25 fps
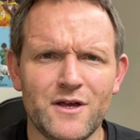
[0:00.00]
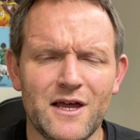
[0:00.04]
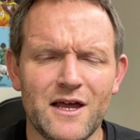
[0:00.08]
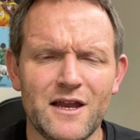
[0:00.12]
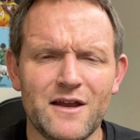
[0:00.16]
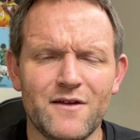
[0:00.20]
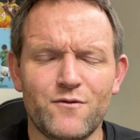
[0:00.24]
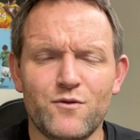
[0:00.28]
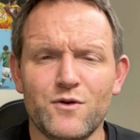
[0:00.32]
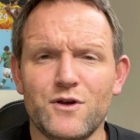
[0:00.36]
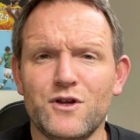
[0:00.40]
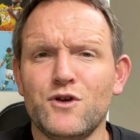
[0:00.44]
and
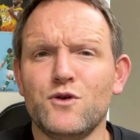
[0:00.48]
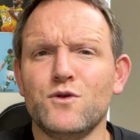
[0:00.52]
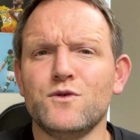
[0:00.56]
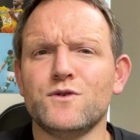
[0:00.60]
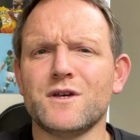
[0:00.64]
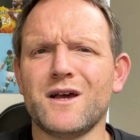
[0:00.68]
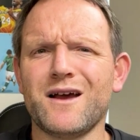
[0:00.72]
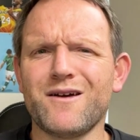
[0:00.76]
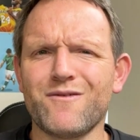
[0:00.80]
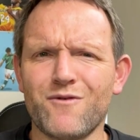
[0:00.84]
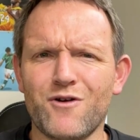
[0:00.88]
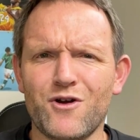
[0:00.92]
if we use
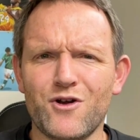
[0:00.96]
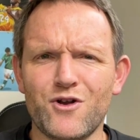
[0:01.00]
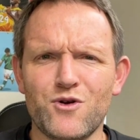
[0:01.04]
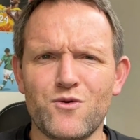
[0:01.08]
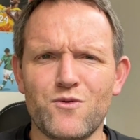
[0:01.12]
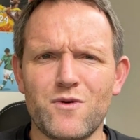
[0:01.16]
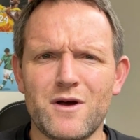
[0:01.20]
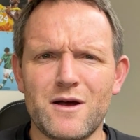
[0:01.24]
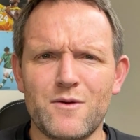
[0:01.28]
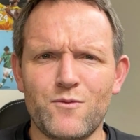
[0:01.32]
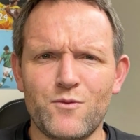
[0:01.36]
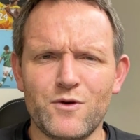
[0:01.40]
our
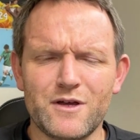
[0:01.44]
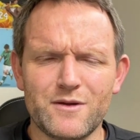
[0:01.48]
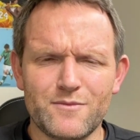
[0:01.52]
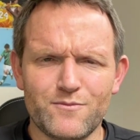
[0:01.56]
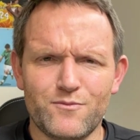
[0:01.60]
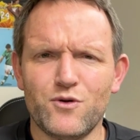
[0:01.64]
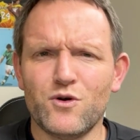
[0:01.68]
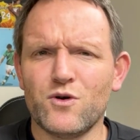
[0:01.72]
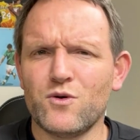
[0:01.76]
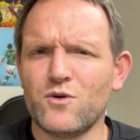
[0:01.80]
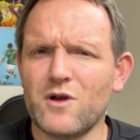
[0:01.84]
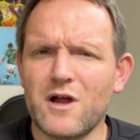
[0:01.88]
rodeo arm, we can
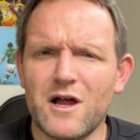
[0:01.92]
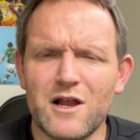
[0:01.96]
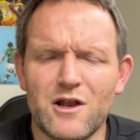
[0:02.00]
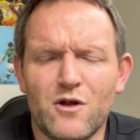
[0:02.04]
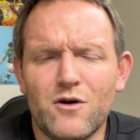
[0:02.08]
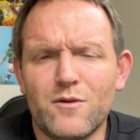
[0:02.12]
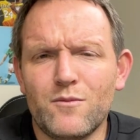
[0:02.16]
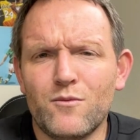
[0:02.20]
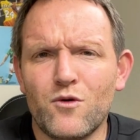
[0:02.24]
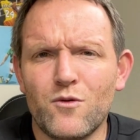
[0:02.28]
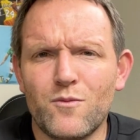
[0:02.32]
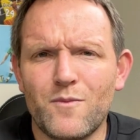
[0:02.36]
put a
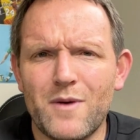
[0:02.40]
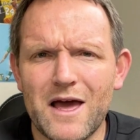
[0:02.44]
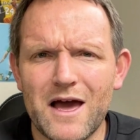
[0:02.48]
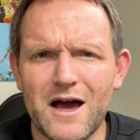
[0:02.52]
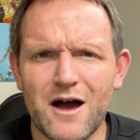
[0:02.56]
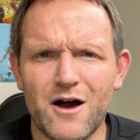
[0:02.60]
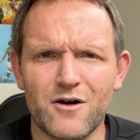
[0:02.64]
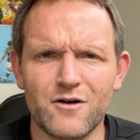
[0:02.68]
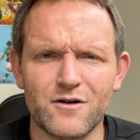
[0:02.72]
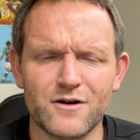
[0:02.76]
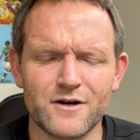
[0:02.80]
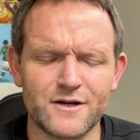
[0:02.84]
lot more
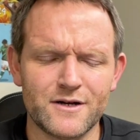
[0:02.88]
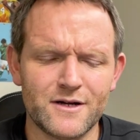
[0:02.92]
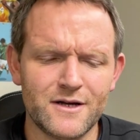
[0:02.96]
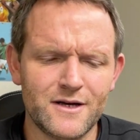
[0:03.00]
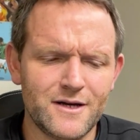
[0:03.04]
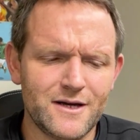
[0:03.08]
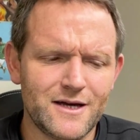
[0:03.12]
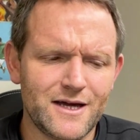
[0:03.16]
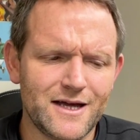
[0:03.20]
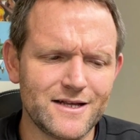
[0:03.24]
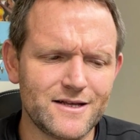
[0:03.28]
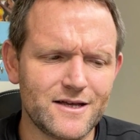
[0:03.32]
power in,
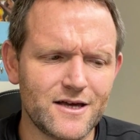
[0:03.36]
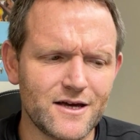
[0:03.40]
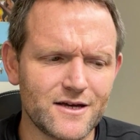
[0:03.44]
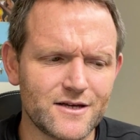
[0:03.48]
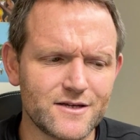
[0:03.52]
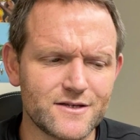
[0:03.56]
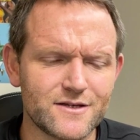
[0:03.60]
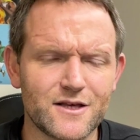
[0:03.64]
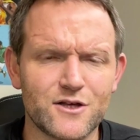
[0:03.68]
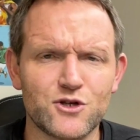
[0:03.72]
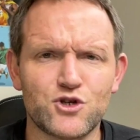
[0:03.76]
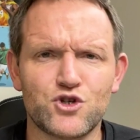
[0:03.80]
and
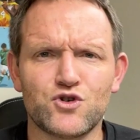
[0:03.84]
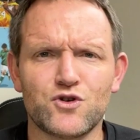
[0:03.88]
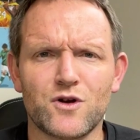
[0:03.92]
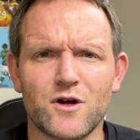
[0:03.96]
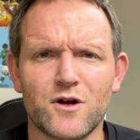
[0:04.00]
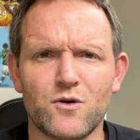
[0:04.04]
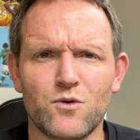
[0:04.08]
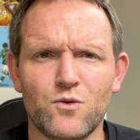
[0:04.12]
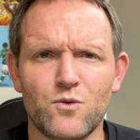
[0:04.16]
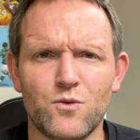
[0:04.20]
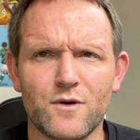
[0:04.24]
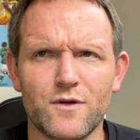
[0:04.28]
kickers that
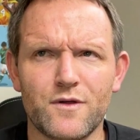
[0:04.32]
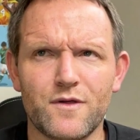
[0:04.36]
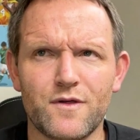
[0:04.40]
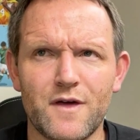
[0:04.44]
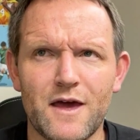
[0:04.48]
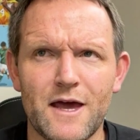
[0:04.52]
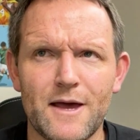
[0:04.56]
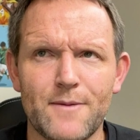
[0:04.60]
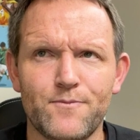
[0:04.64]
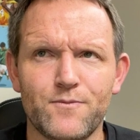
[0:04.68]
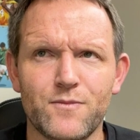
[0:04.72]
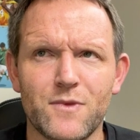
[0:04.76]
struggle with
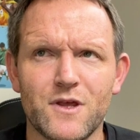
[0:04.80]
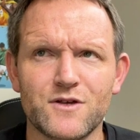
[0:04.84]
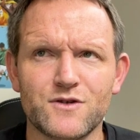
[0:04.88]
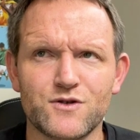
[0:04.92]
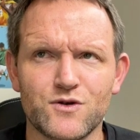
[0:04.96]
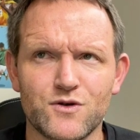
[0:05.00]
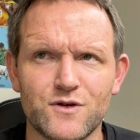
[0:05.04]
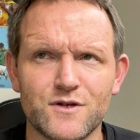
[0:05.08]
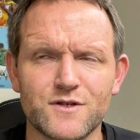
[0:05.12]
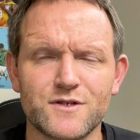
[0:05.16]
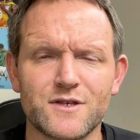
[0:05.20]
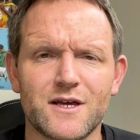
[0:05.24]
that, as
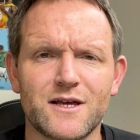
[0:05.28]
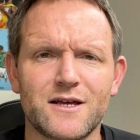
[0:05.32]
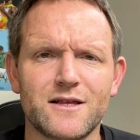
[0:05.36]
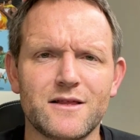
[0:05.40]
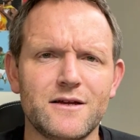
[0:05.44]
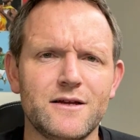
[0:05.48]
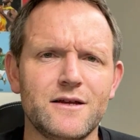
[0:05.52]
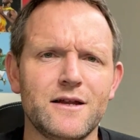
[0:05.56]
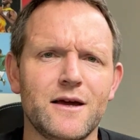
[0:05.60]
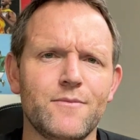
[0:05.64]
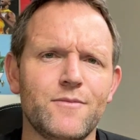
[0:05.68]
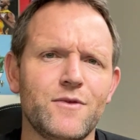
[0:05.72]
soon as they
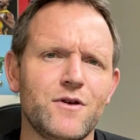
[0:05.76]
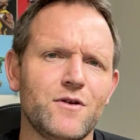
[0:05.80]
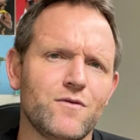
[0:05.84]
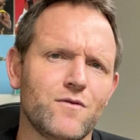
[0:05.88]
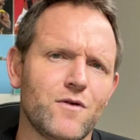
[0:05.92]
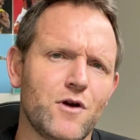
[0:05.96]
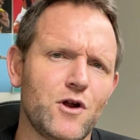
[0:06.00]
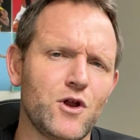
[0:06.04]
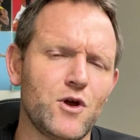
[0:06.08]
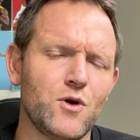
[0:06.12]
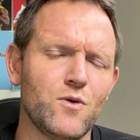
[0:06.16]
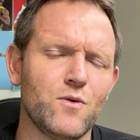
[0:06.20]
clean up their
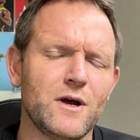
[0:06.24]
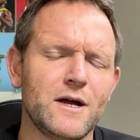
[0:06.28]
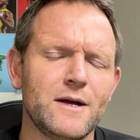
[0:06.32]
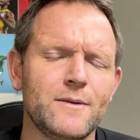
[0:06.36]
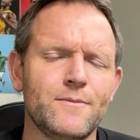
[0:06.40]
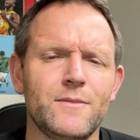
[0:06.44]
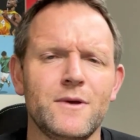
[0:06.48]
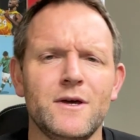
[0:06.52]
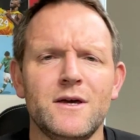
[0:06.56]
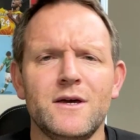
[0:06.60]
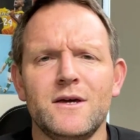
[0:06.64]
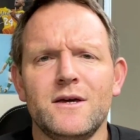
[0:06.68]
rodeo
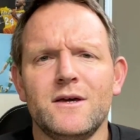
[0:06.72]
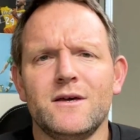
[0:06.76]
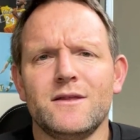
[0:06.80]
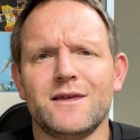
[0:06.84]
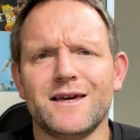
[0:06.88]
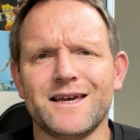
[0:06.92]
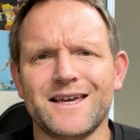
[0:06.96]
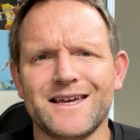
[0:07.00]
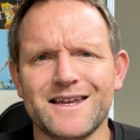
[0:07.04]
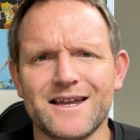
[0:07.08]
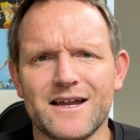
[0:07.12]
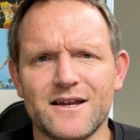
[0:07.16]
arm,
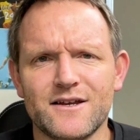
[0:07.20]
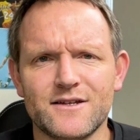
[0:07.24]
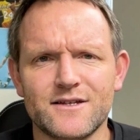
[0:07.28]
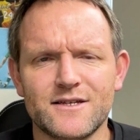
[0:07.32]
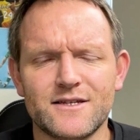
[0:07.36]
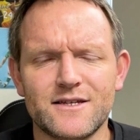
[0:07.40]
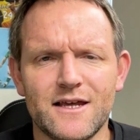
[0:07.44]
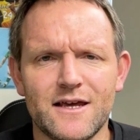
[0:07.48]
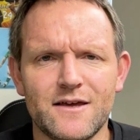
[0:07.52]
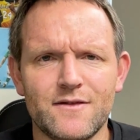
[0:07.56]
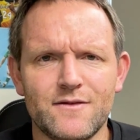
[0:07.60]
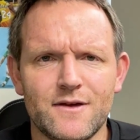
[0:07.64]
they can
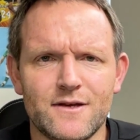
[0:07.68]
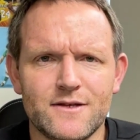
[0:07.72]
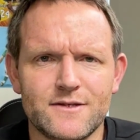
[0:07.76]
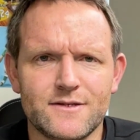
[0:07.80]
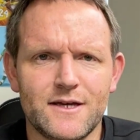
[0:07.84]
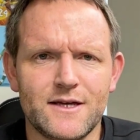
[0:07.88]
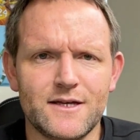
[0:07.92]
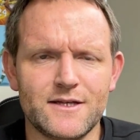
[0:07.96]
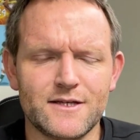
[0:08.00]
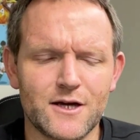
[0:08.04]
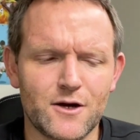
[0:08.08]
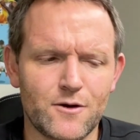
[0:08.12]
understand their
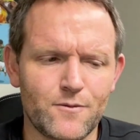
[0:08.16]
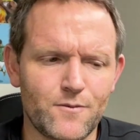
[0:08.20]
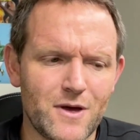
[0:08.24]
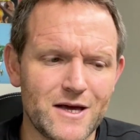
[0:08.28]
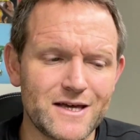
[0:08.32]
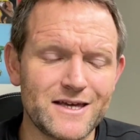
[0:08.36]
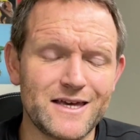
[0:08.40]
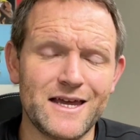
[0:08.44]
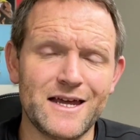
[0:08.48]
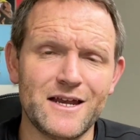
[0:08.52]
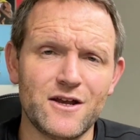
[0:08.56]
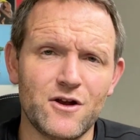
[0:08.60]
detail.
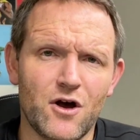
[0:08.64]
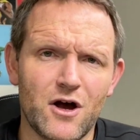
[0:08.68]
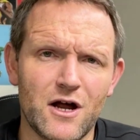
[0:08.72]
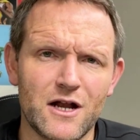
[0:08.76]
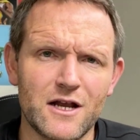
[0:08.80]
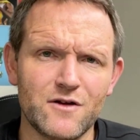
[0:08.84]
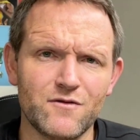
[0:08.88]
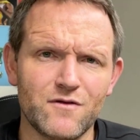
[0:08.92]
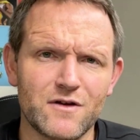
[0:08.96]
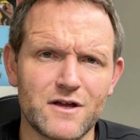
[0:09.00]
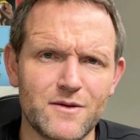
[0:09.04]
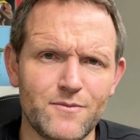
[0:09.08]
Again,
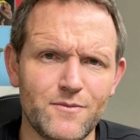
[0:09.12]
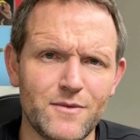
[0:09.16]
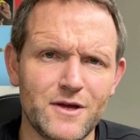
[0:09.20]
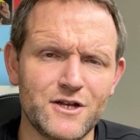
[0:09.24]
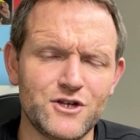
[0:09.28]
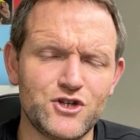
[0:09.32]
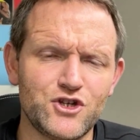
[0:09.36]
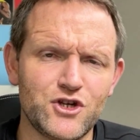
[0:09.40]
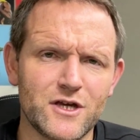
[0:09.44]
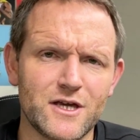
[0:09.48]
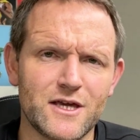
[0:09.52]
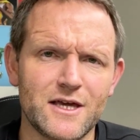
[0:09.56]
highly
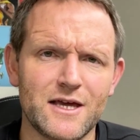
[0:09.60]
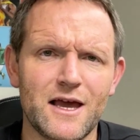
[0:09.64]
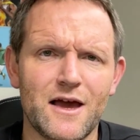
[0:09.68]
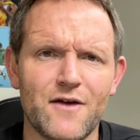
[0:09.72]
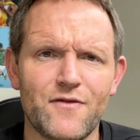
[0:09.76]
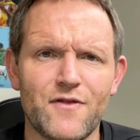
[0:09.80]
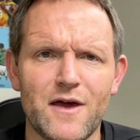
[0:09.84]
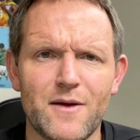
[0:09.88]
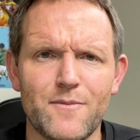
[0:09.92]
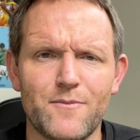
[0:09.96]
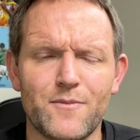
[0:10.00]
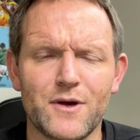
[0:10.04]
recommend checking out
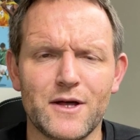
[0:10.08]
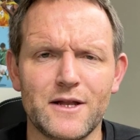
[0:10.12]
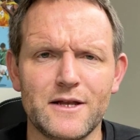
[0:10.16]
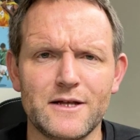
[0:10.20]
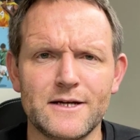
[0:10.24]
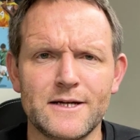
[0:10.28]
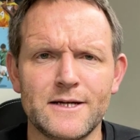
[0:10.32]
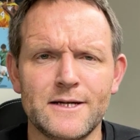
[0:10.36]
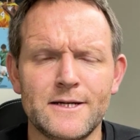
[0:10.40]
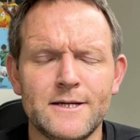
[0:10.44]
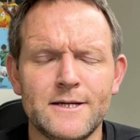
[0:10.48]
that pillar.